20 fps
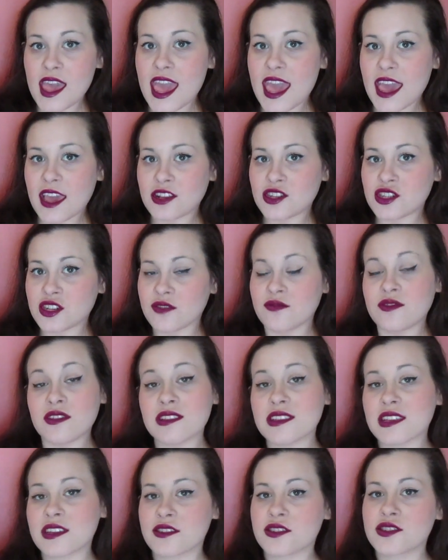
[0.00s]
edge of the
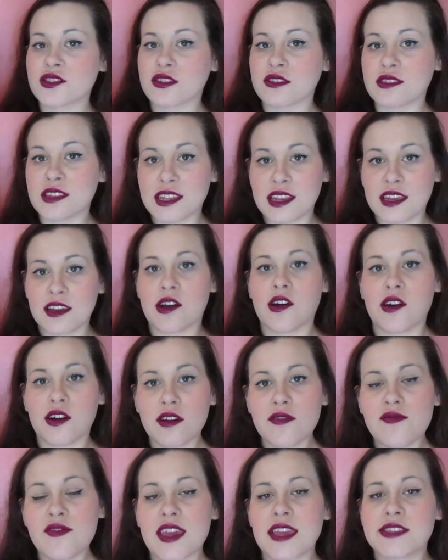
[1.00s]
letters are leading
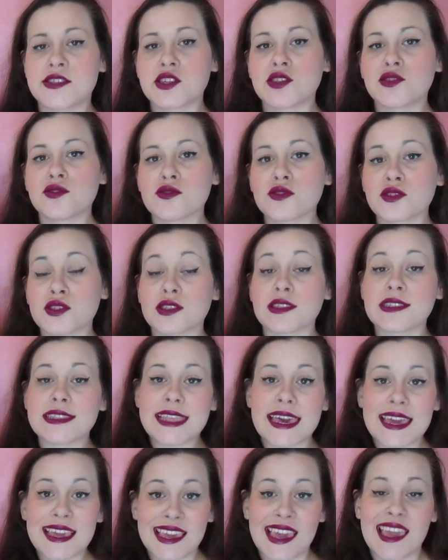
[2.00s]
off, it just looks
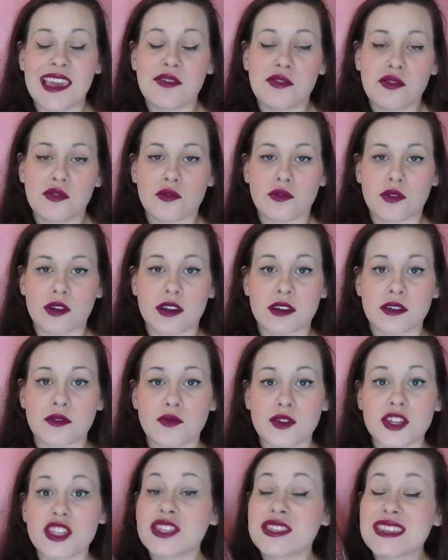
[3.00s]
like a thorn,
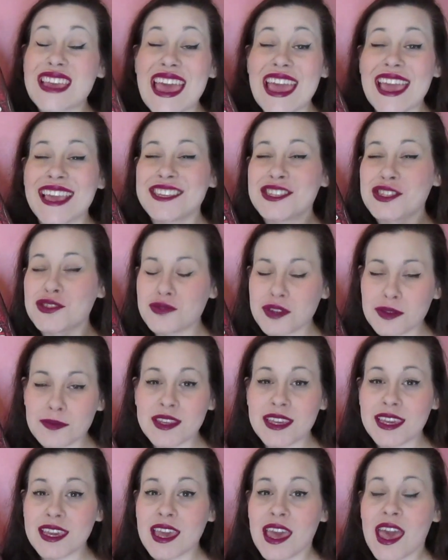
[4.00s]
which is
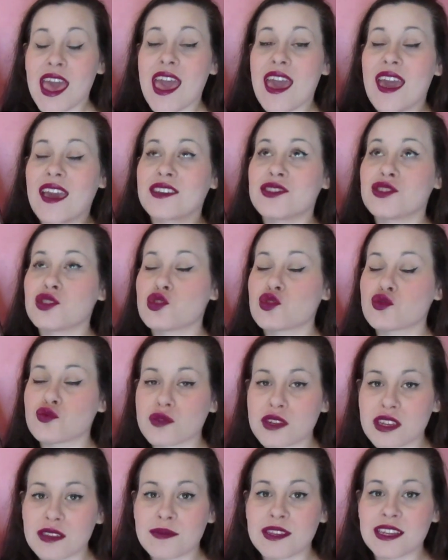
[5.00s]
extremely
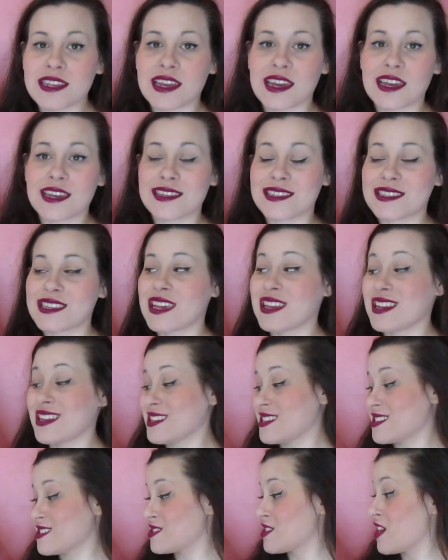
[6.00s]
nice, and
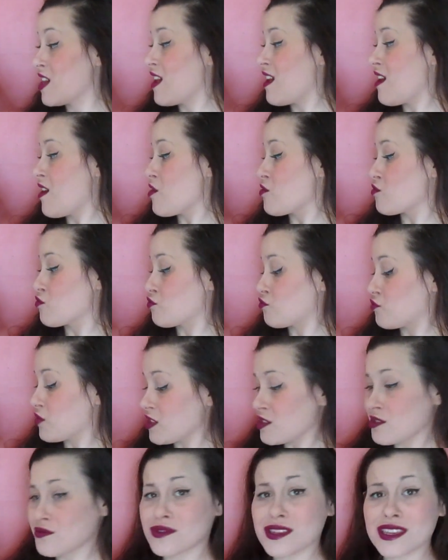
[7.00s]
it is
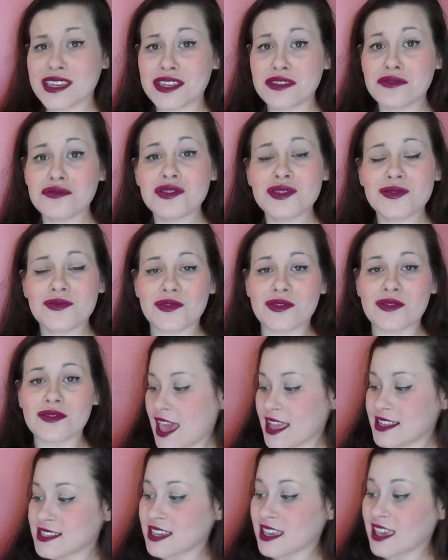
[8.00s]
really useful.
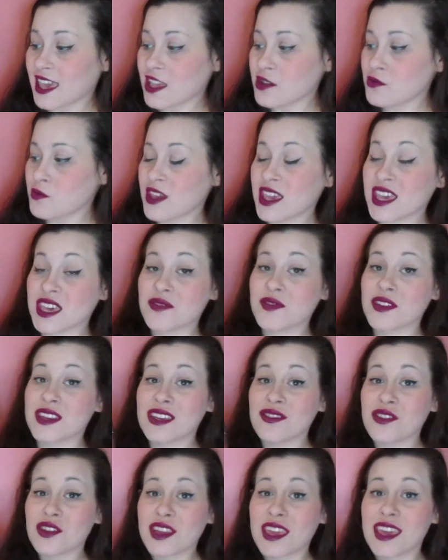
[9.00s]
And again, we have
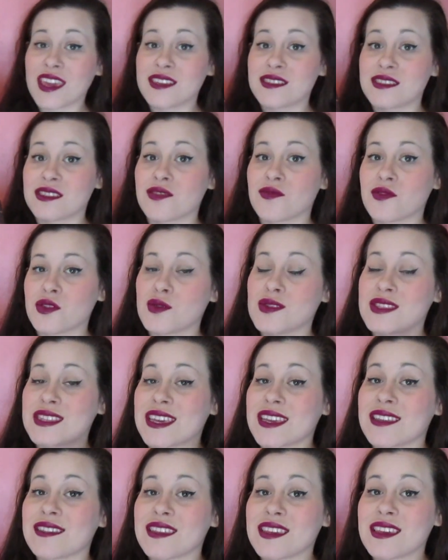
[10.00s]
another case of
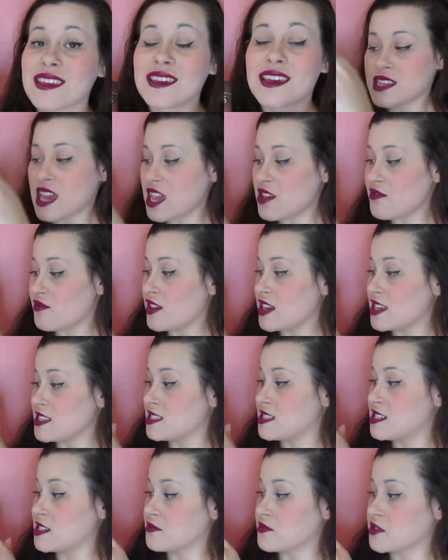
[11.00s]
using the
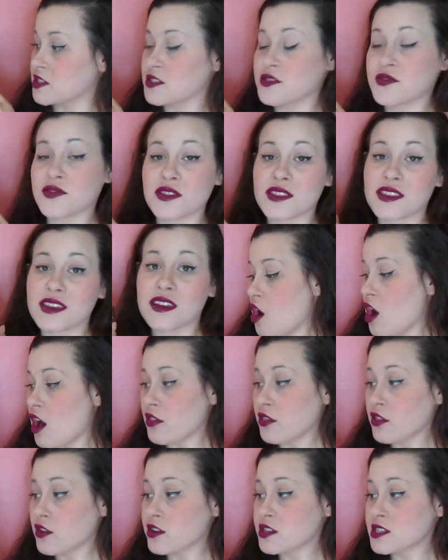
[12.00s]
typeface different for the
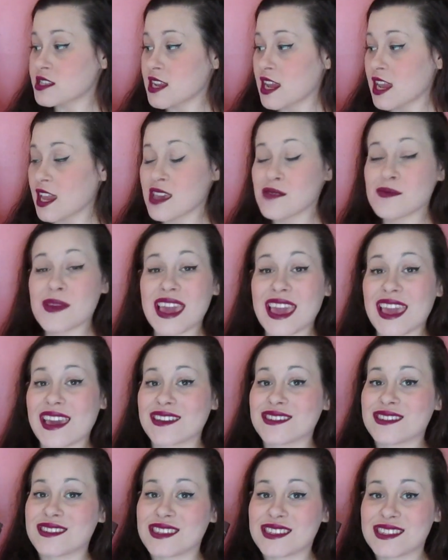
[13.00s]
author's name
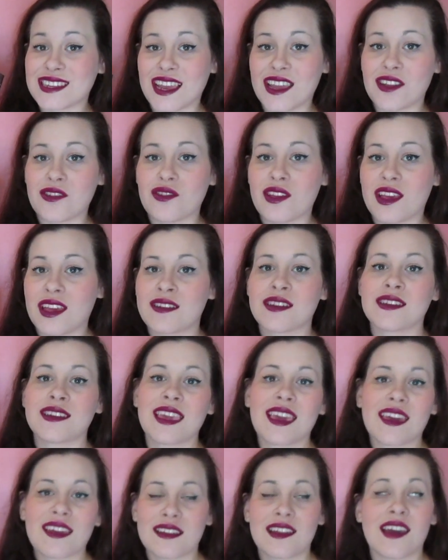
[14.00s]
and the title, and
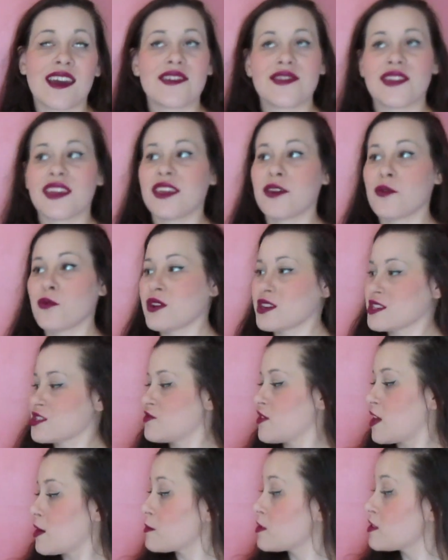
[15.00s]
again, I think it works
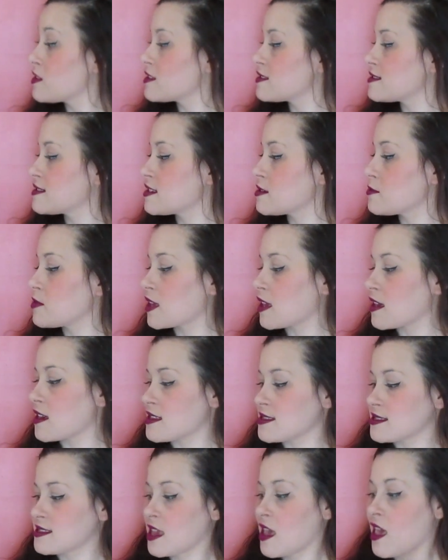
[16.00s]
fabulously
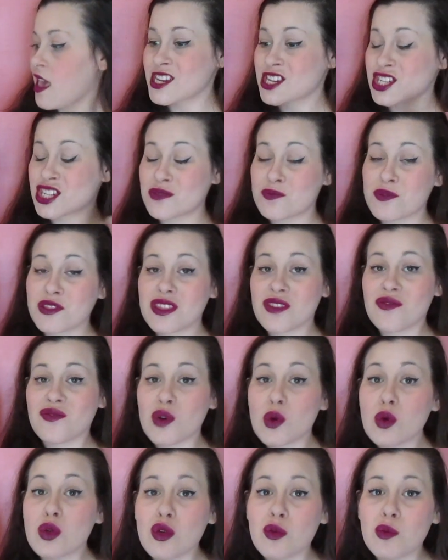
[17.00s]
because she put the
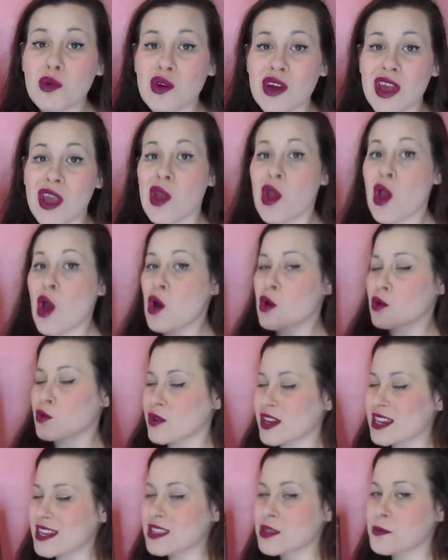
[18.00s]
focal point
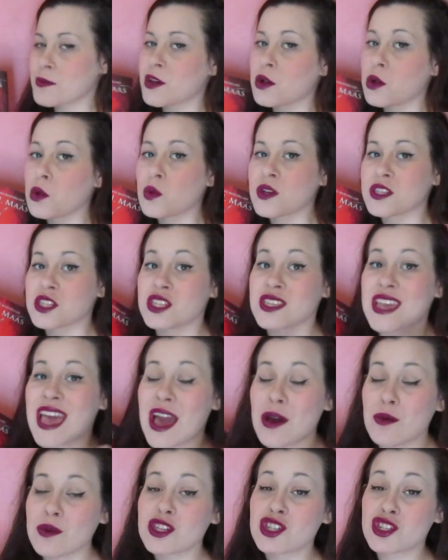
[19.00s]
right in the middle, which is
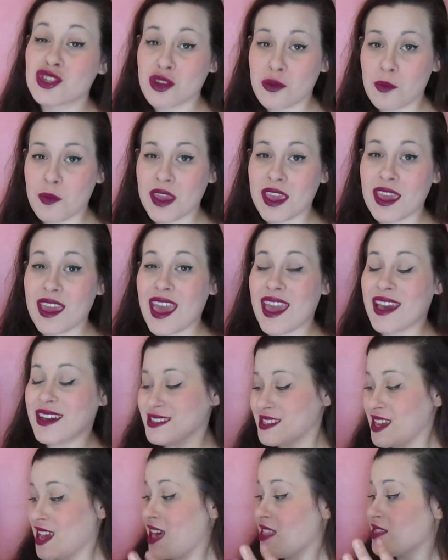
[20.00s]
how it should be,
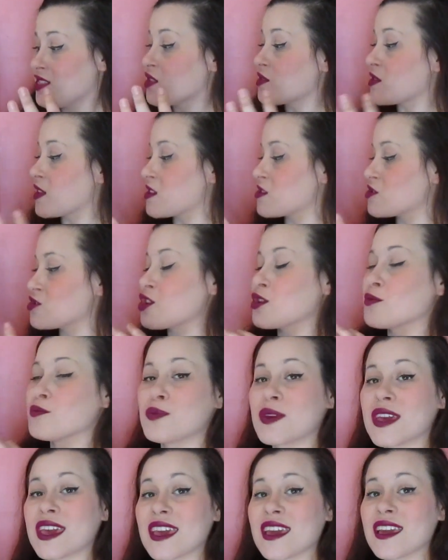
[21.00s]
and the letters are
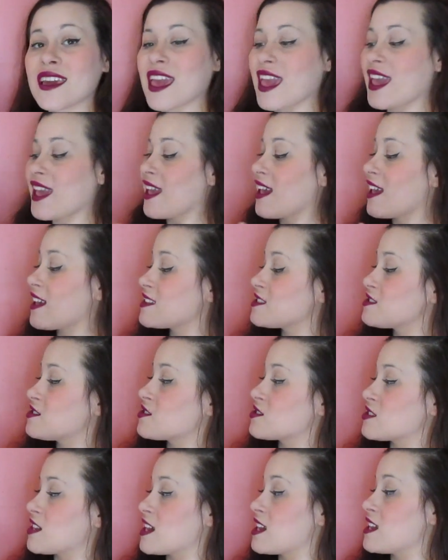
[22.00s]
big and
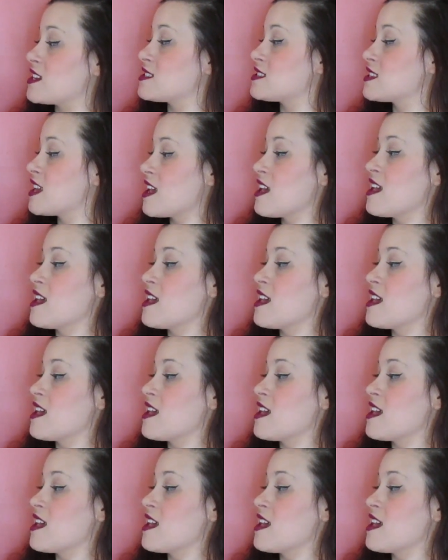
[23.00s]
they're nice,